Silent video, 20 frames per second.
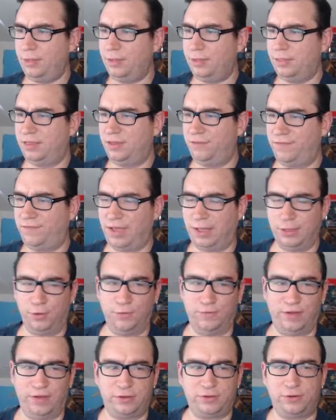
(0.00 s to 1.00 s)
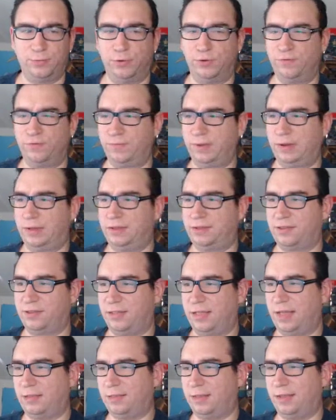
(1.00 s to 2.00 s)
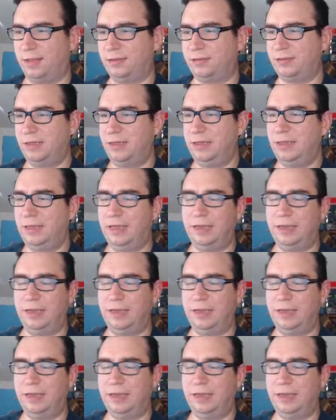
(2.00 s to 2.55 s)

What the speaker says: the value of extra movement is a lot less.